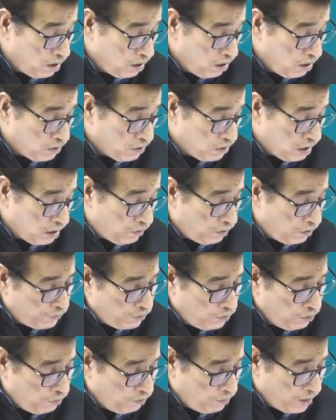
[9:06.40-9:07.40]
Some of
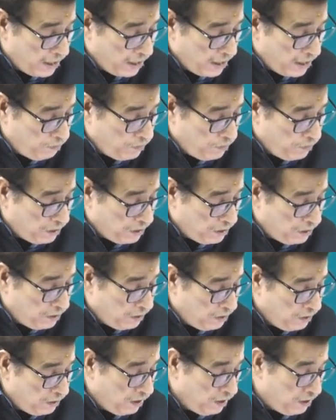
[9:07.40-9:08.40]
you might be
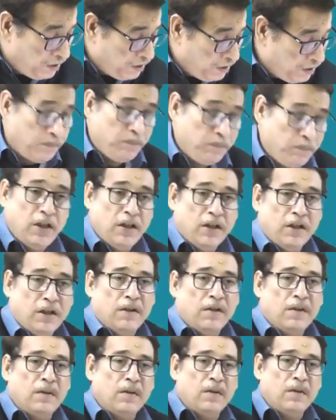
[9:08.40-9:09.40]

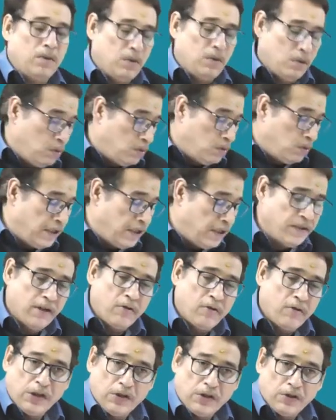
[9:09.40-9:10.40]
tempting to raise a
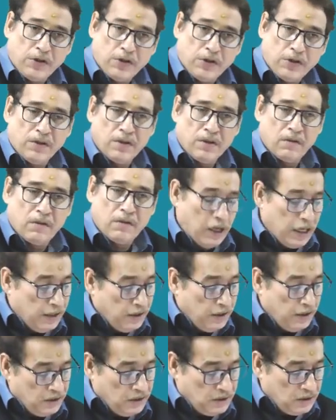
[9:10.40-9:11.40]
question, sir, why
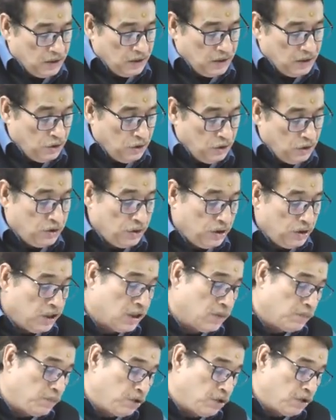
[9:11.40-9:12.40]
this transaction is
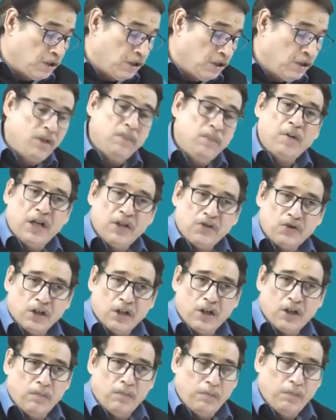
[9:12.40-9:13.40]
put in the branch
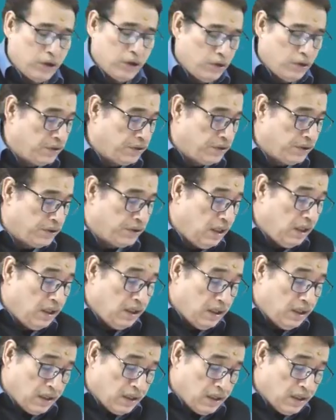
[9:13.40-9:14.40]
account? Because
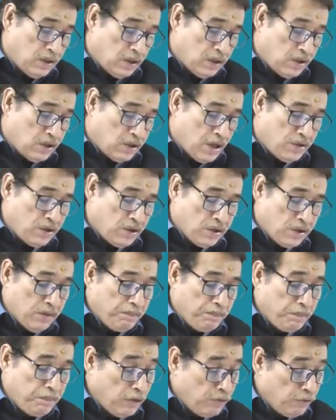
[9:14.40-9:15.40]
it is a transaction
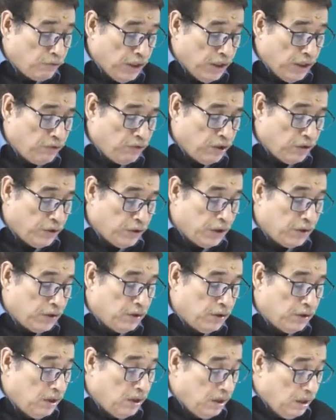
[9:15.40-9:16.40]
between what we
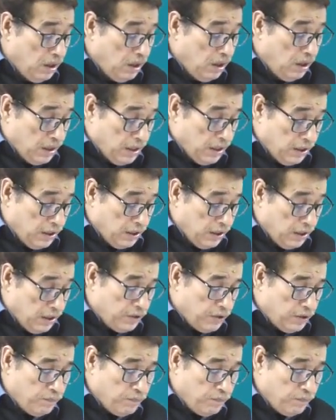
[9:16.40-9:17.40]
call head office,
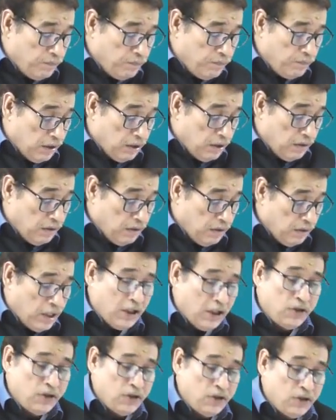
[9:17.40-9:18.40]
between
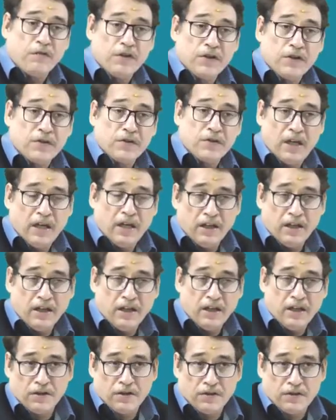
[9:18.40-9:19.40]
branch office and
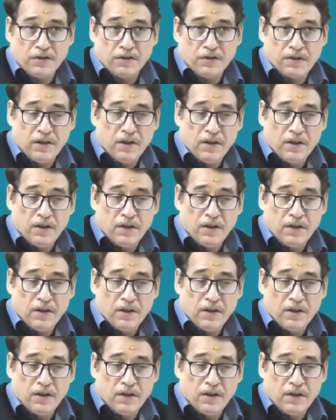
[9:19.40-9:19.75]
debtors.